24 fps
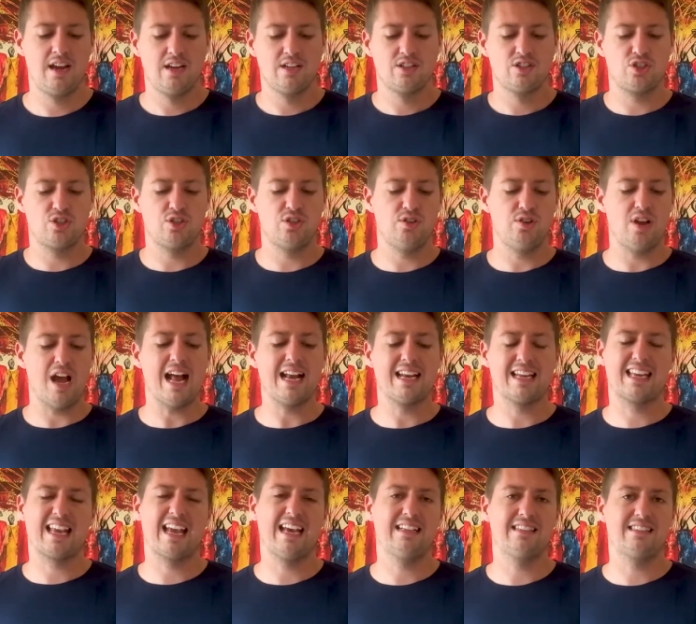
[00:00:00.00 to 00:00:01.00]
to
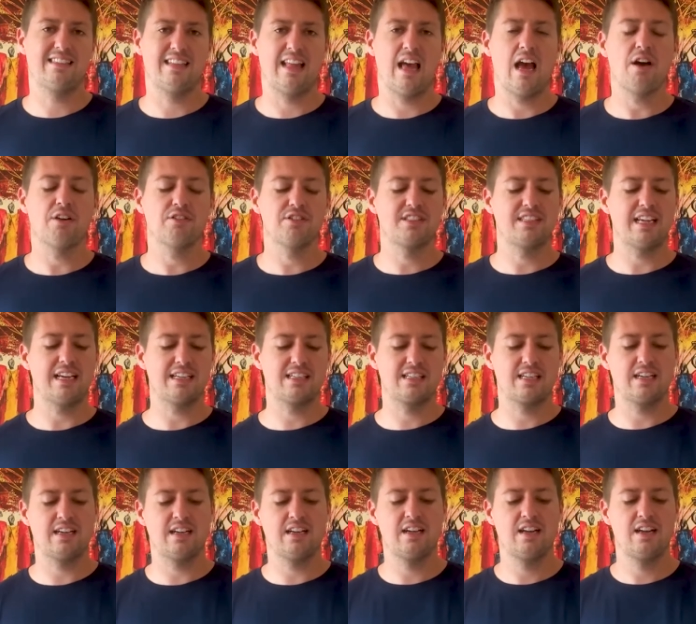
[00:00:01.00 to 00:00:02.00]
allocate to the health
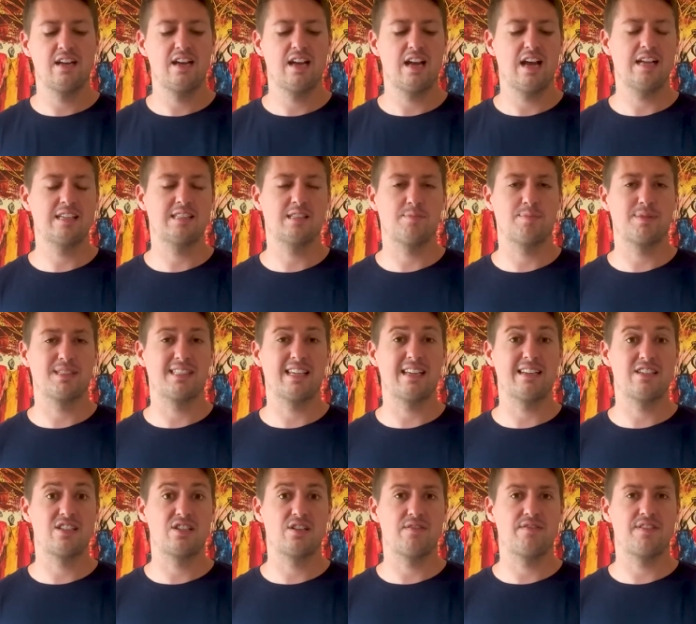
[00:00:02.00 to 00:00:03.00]
sector as a
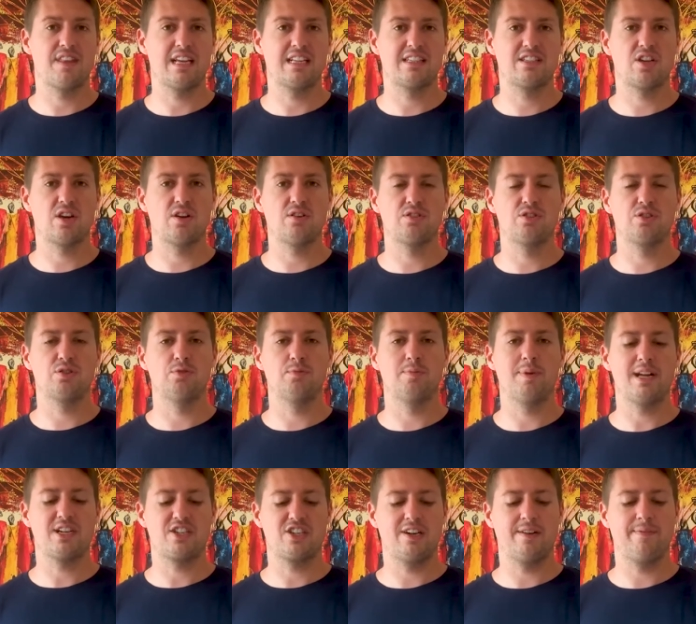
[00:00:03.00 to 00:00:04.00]
percentage of their total
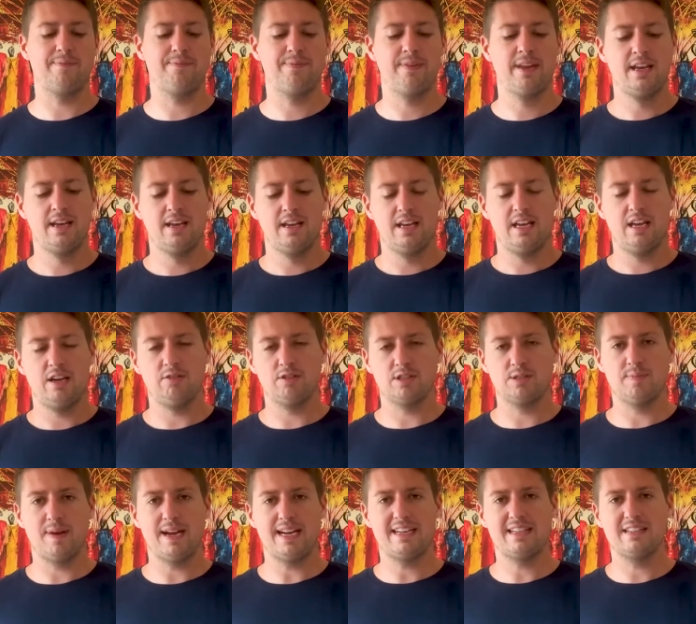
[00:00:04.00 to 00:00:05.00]
budget. It was
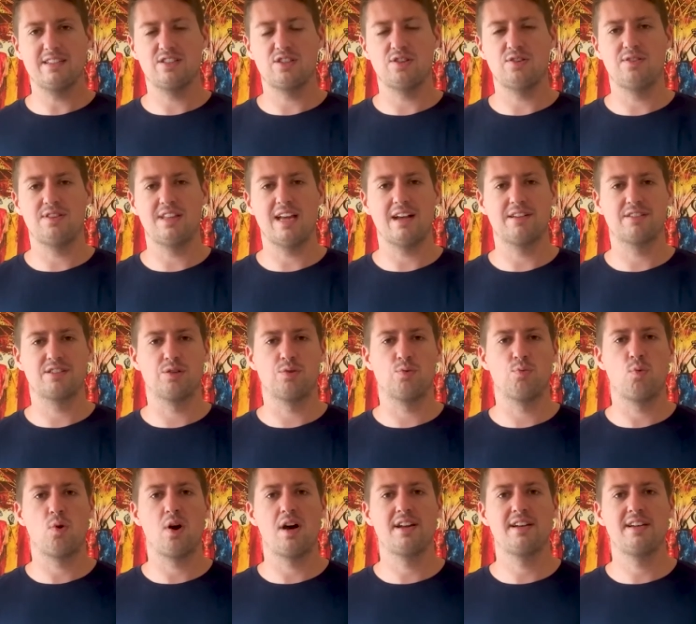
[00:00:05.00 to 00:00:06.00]
made in
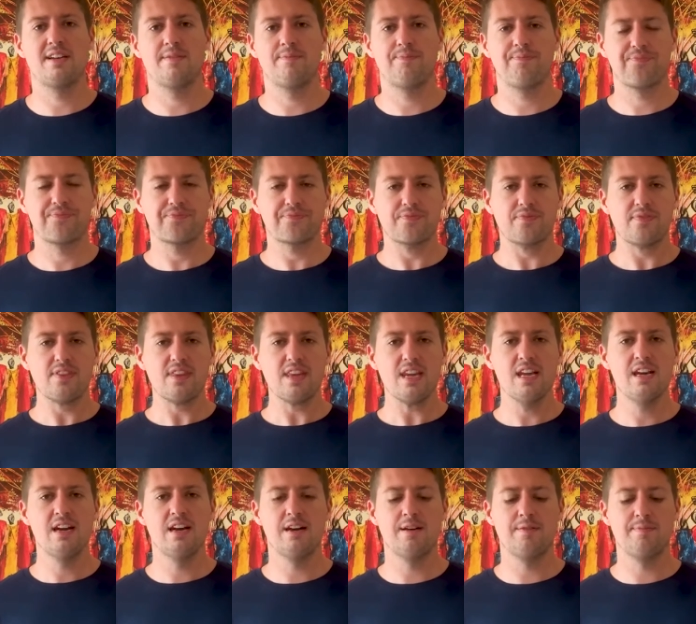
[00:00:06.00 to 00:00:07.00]
2001
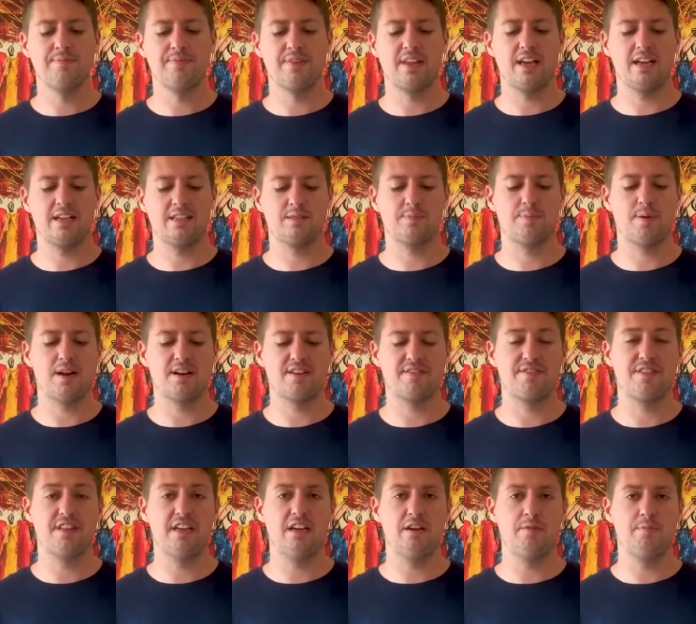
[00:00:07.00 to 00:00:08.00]
as part
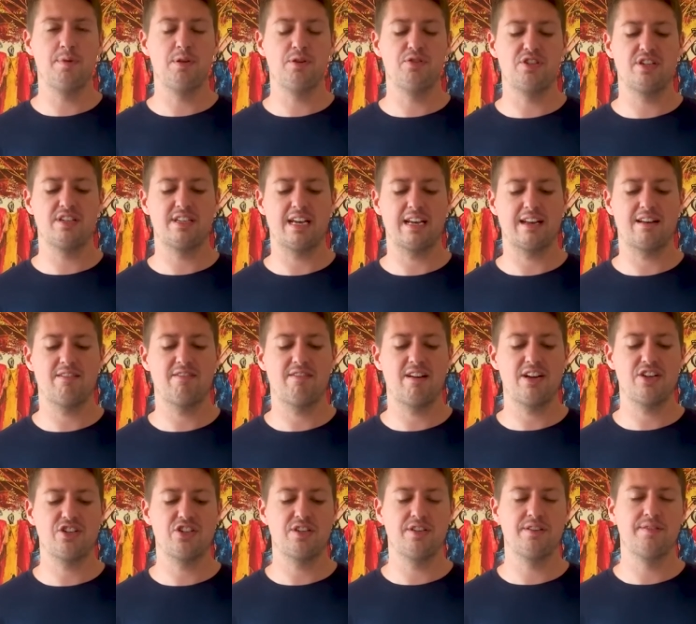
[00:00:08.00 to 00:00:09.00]
of the Abuja
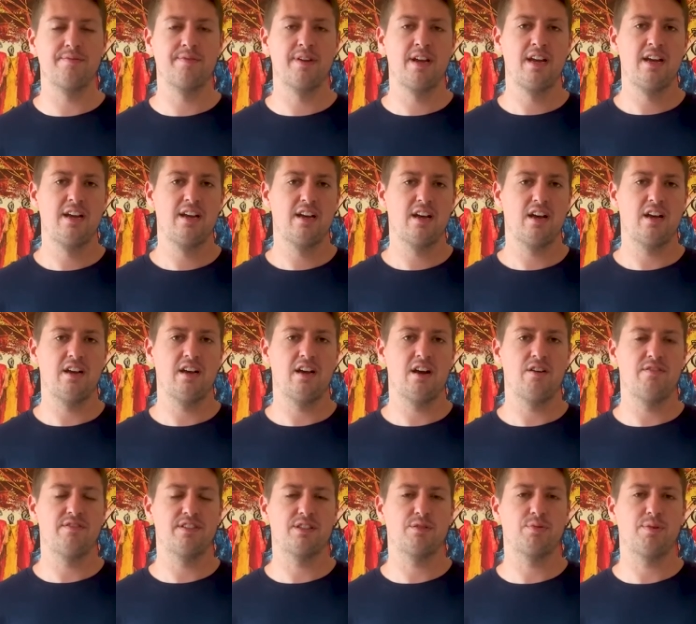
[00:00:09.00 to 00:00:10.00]
Declaration
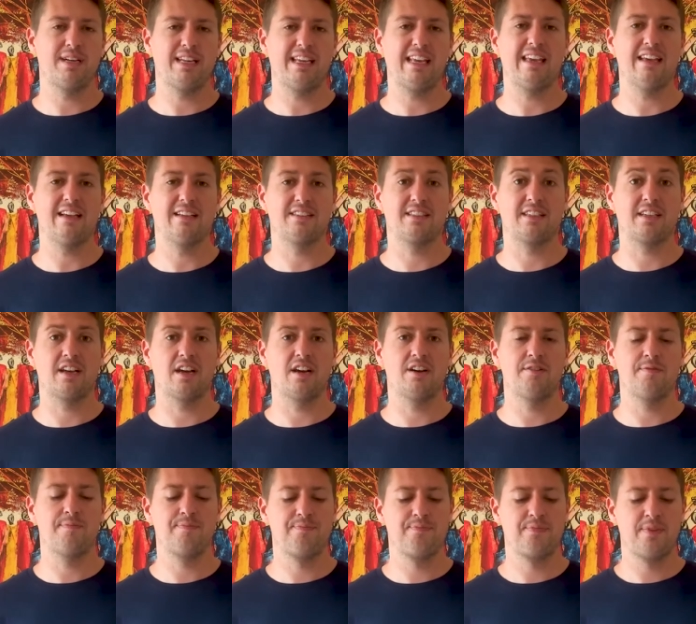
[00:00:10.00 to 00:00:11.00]
over 20 years
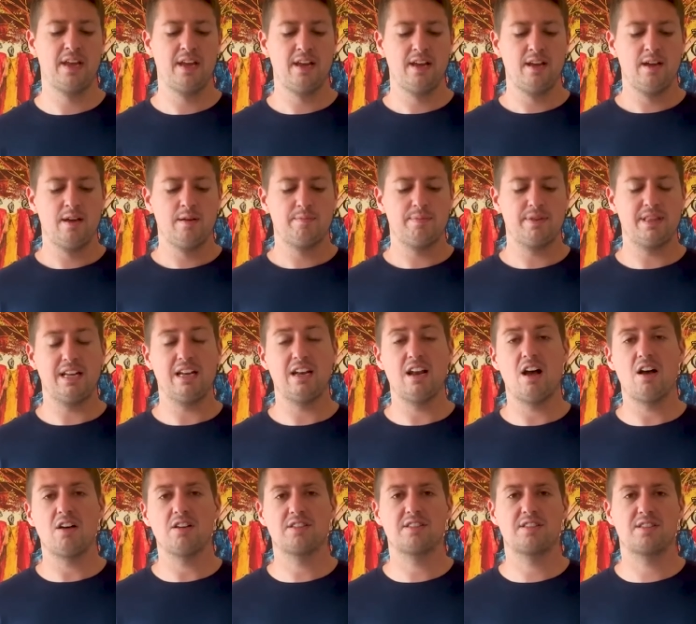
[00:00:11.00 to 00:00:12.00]
ago. But the
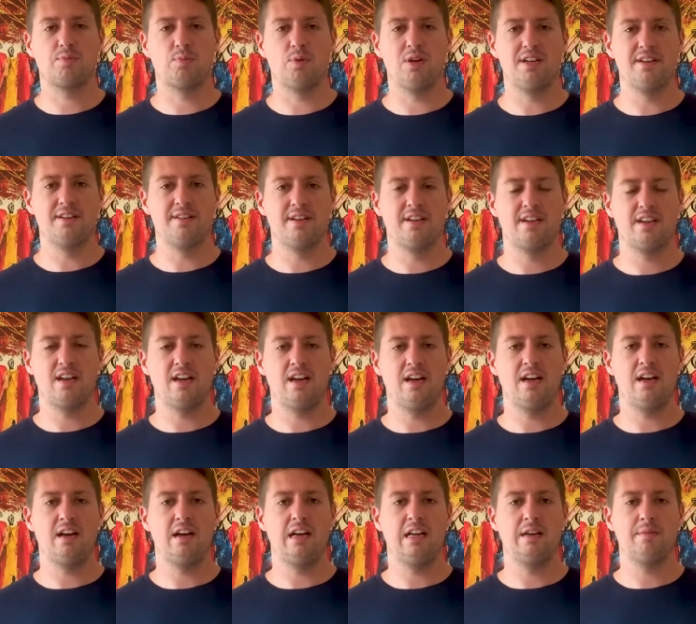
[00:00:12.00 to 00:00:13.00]
last one,
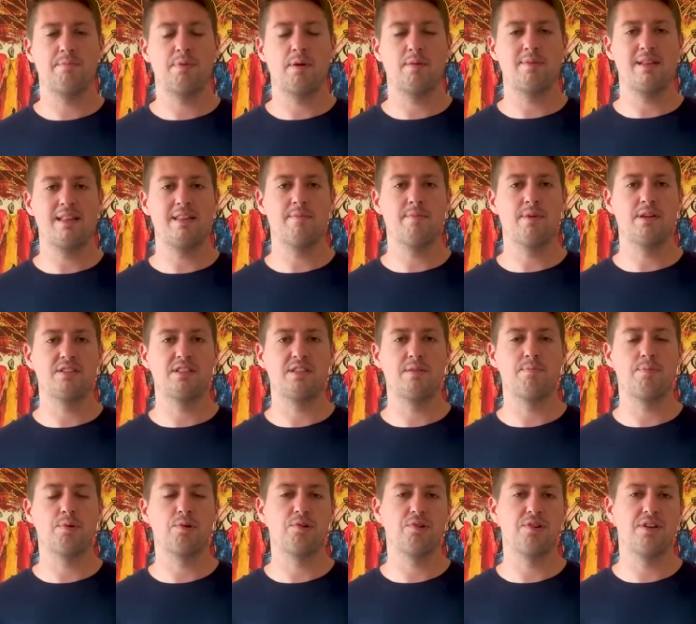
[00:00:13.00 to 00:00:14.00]
and probably the most
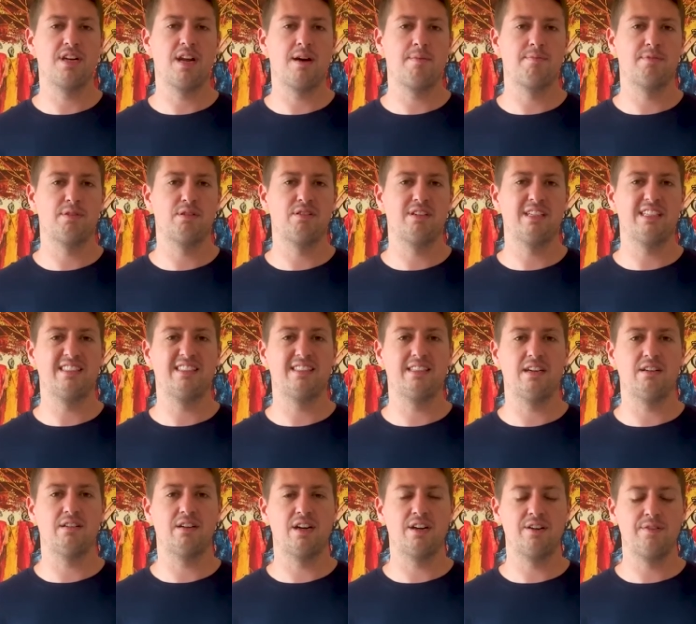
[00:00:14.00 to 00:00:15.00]
important number, is
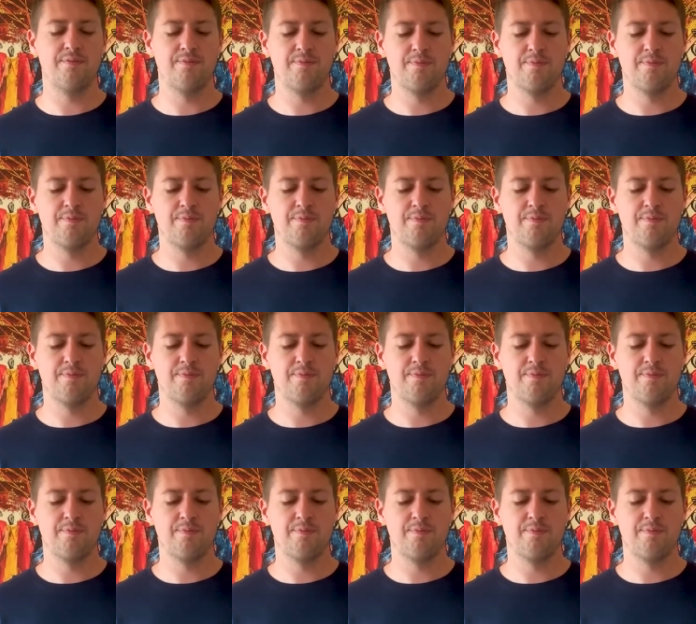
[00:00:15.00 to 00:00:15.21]
0.